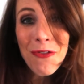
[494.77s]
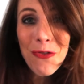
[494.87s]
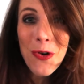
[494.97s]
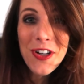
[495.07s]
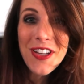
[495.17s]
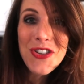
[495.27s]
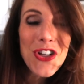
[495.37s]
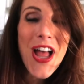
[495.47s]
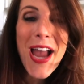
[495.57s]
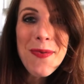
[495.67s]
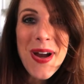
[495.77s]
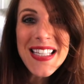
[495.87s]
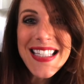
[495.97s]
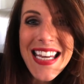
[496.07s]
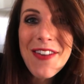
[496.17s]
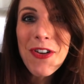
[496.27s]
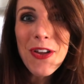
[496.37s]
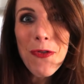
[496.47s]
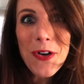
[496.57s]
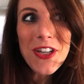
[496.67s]
fourth of July onesie for
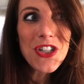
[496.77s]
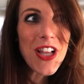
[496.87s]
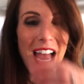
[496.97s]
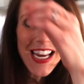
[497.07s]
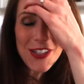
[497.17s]
the fourth of July.